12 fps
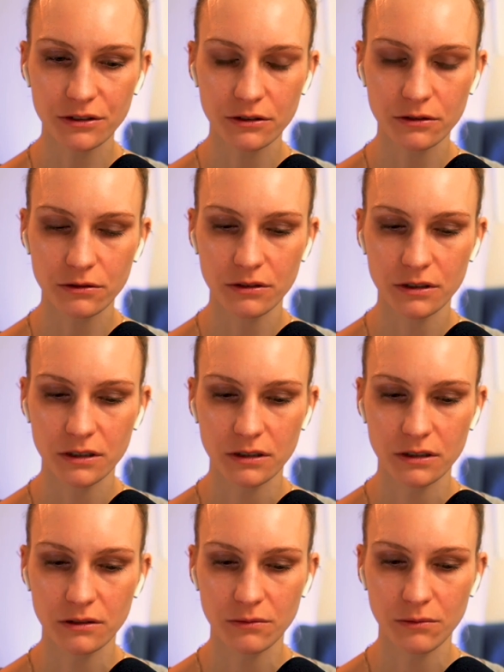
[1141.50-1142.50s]
to
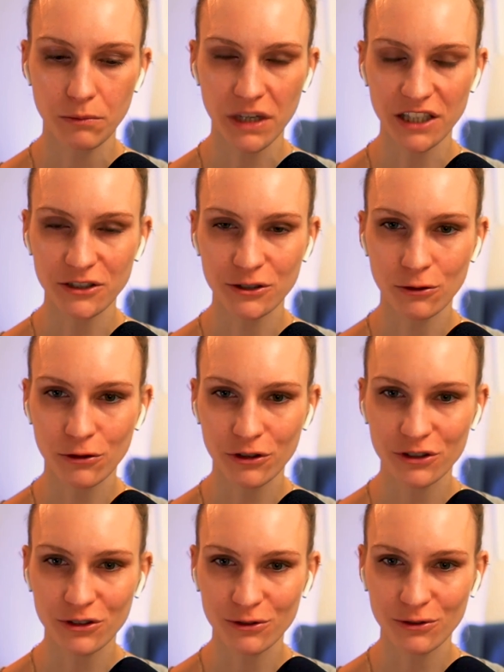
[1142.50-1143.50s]
make sure
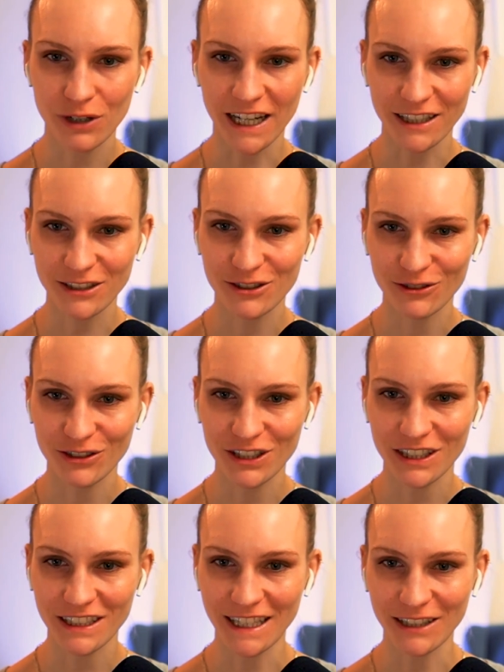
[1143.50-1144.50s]
you
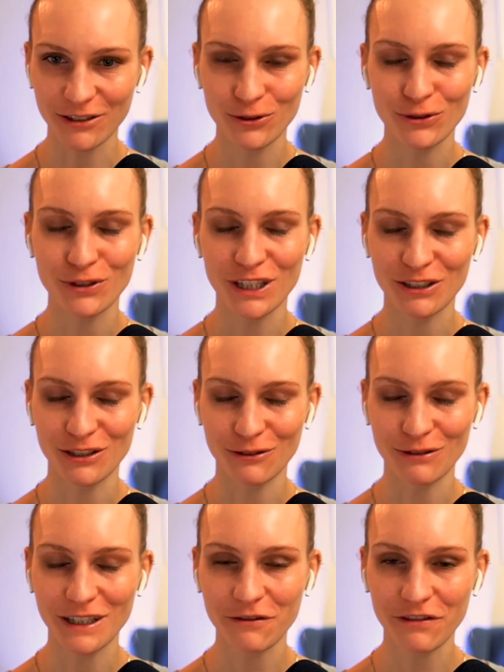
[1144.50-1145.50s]
actually get to the
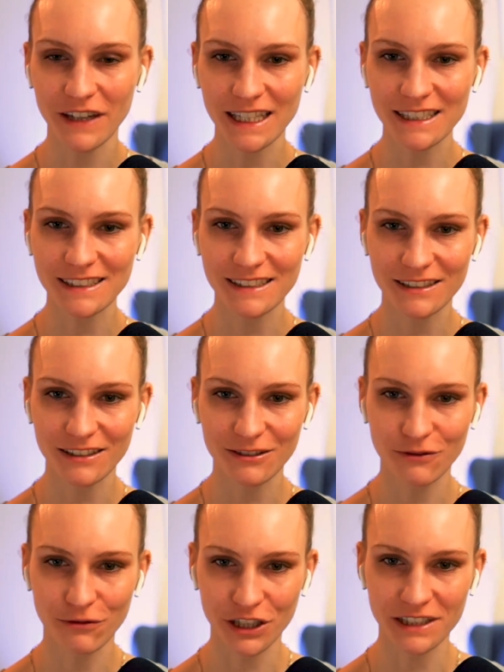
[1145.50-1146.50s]
doing phase?
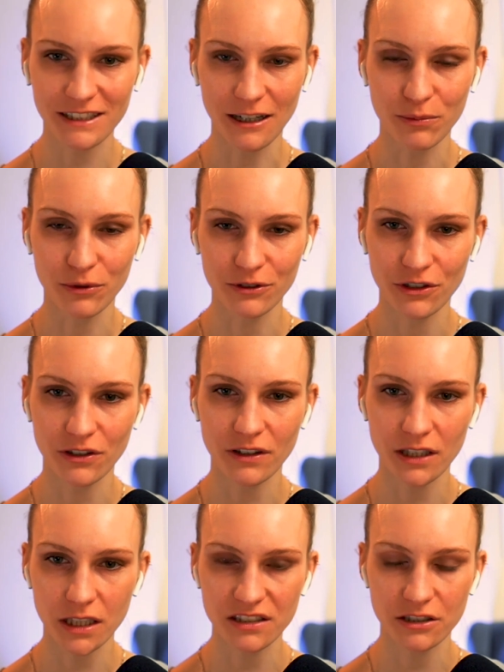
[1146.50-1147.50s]
For example, do you
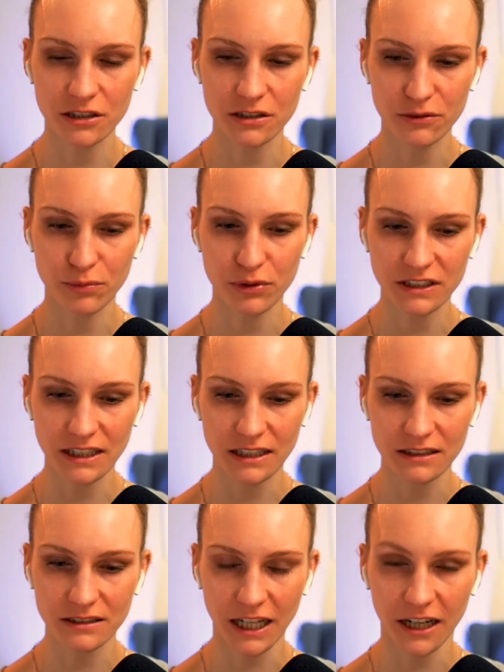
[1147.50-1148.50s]
think it's good to put
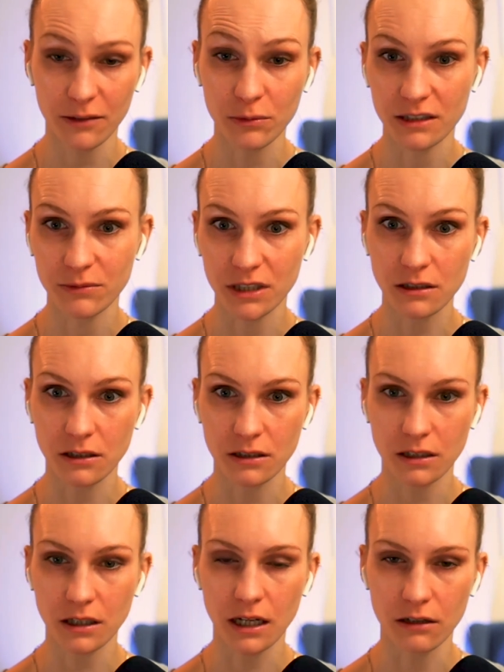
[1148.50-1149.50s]
a time limit
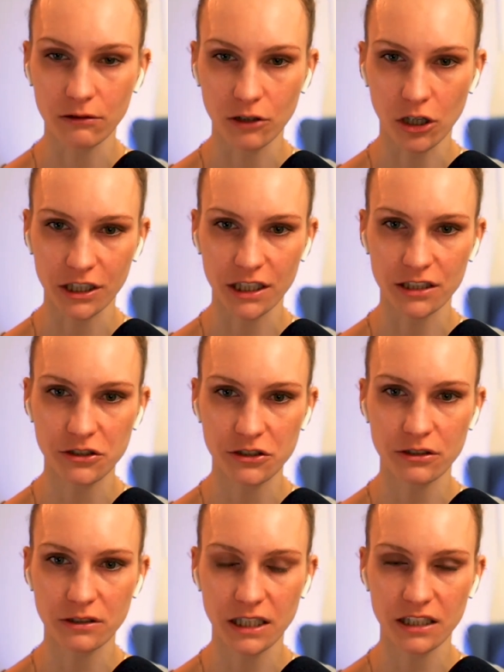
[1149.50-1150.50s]
on how long it
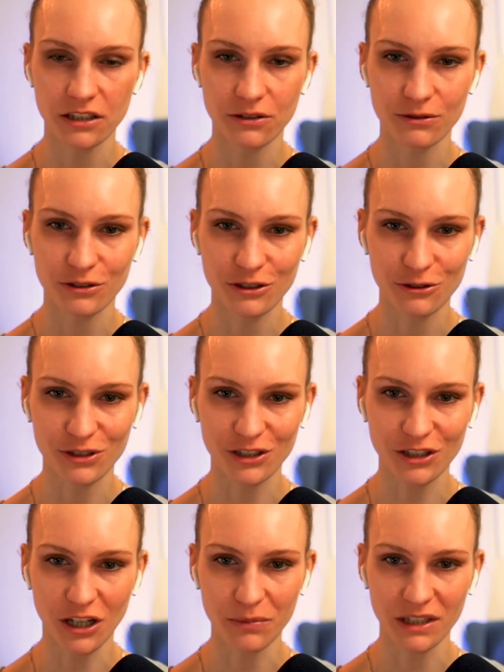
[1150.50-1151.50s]
should take you to choose
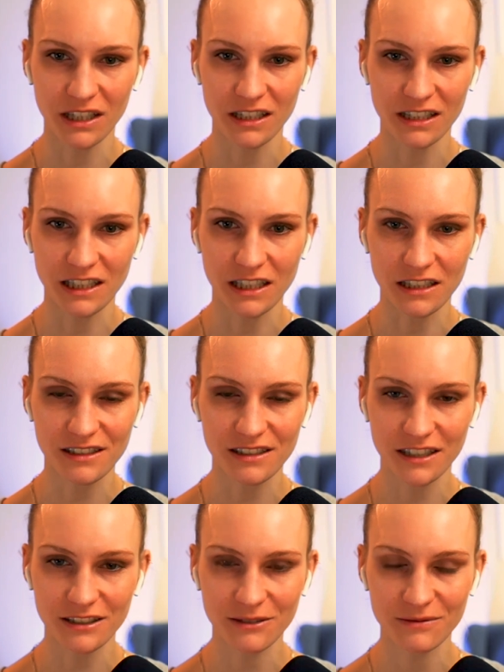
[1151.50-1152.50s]
a topic in a data
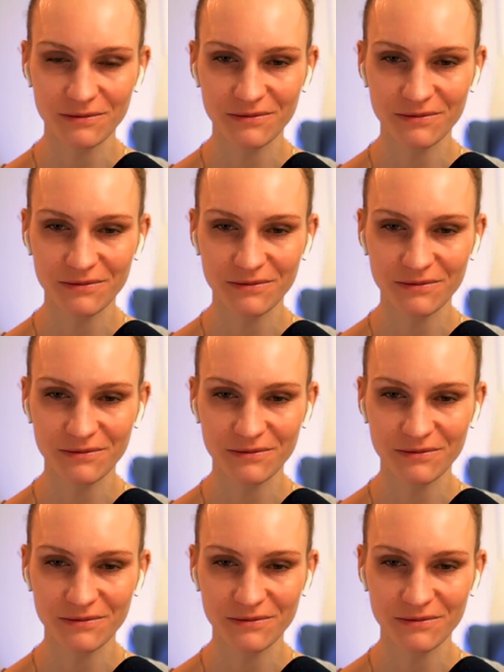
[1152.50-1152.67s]
set?